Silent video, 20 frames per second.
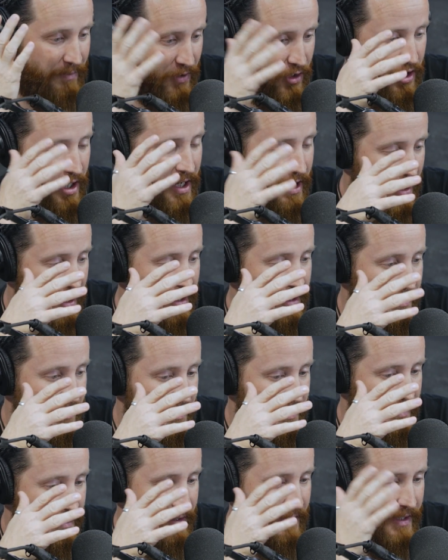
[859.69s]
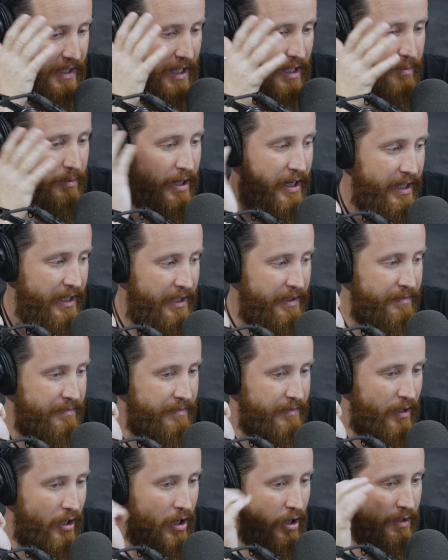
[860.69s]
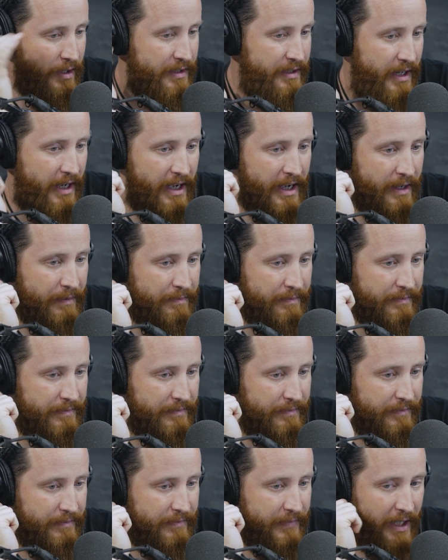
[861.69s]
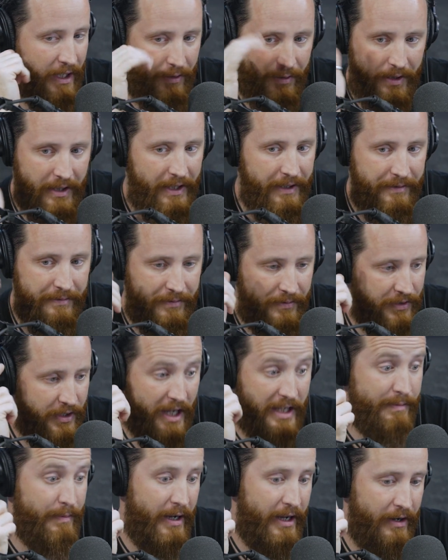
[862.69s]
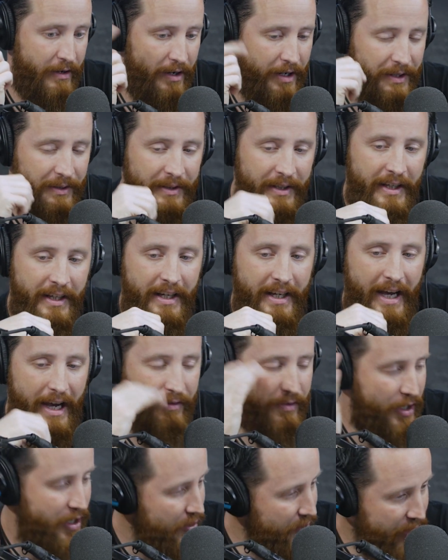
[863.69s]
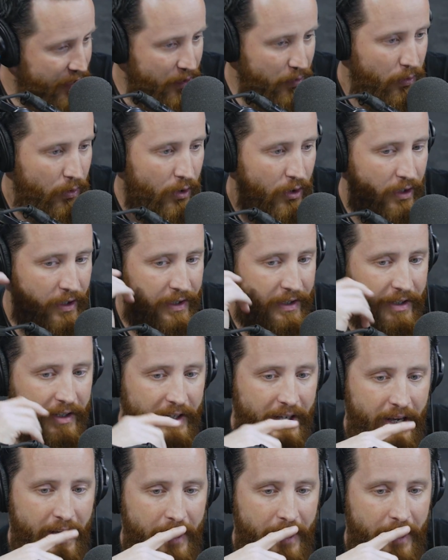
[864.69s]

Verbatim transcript: and she is celebrated all the time Hillary Clinton, that's my hero. Every year the award.